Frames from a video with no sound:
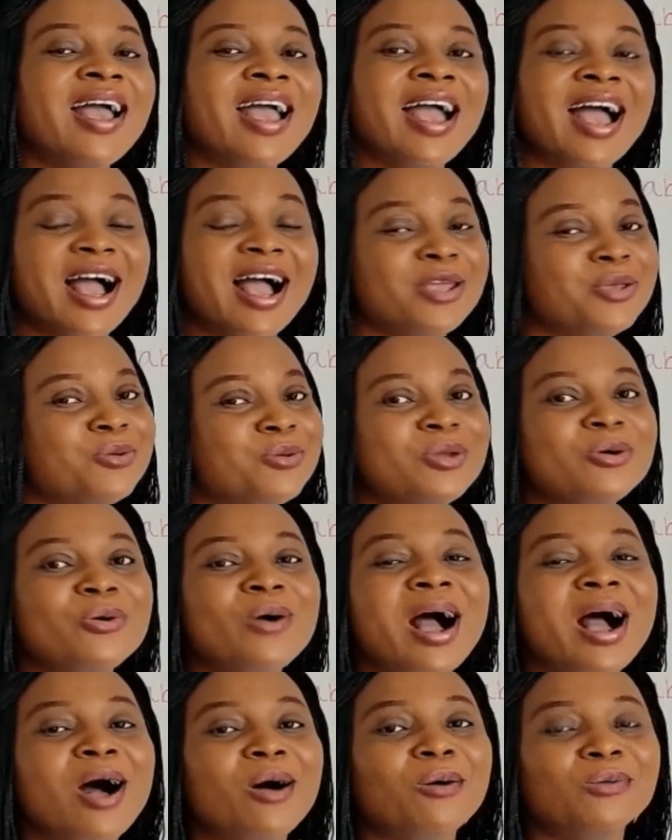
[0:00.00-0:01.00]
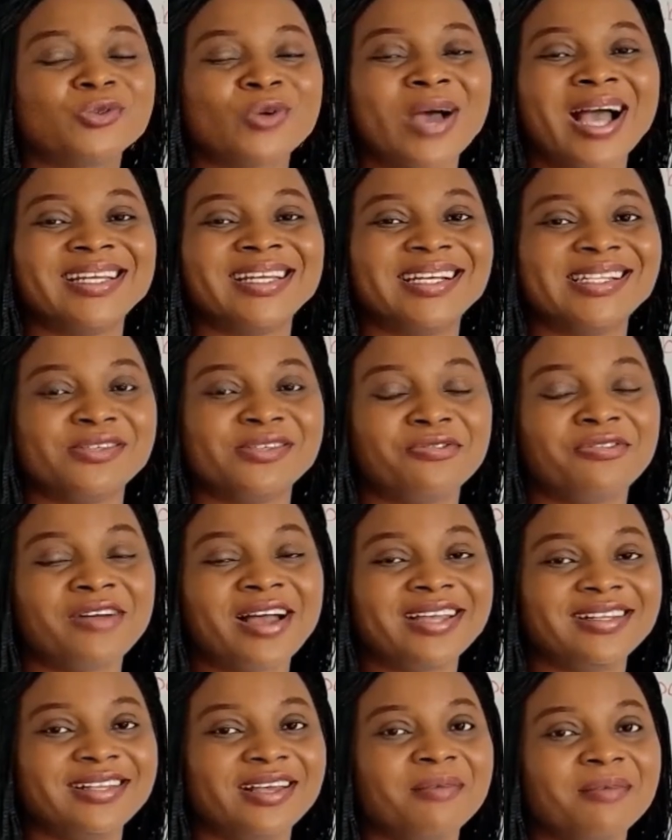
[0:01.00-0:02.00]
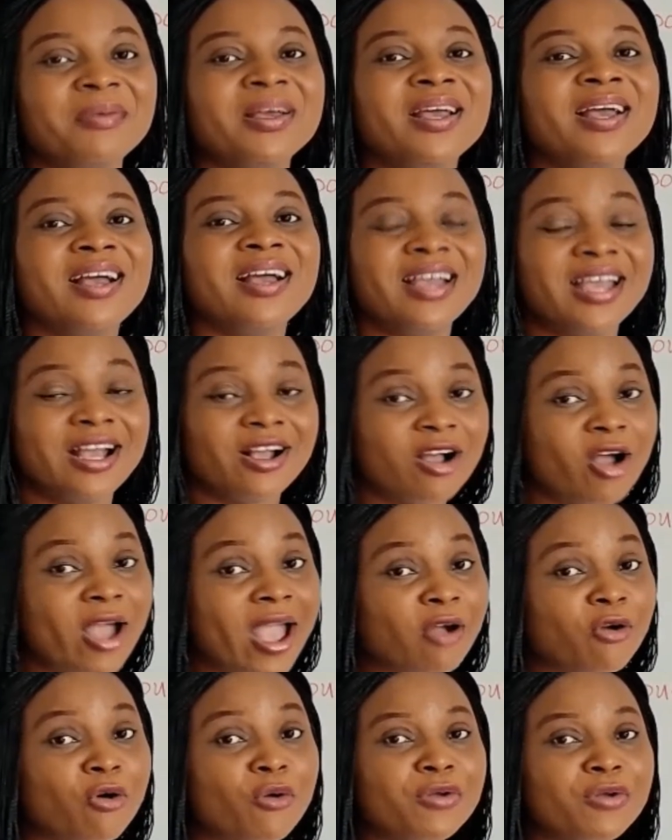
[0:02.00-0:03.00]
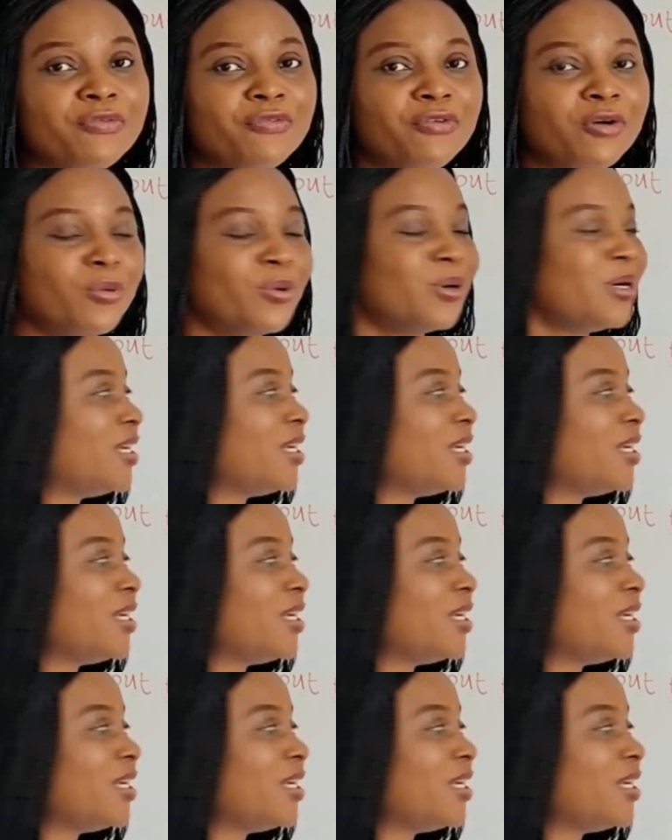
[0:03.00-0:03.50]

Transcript: and you know how to identify them going forward.